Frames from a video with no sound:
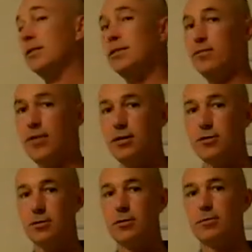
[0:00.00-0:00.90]
as
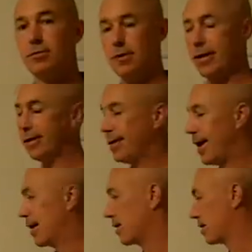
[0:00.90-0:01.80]
investors by
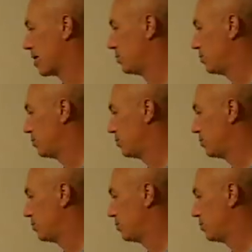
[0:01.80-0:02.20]
adding a couple of